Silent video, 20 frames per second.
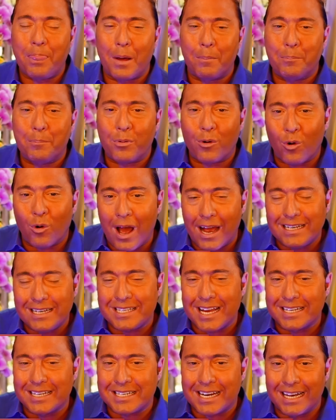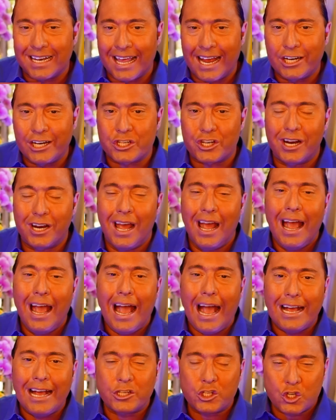but the price escalation
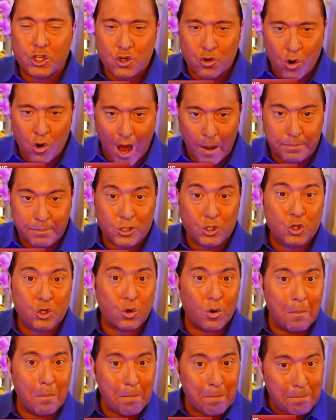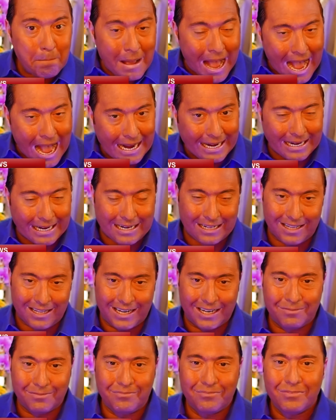has dropped
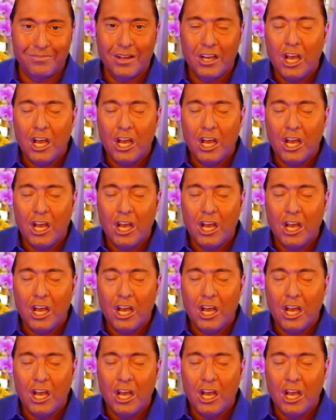dramatically.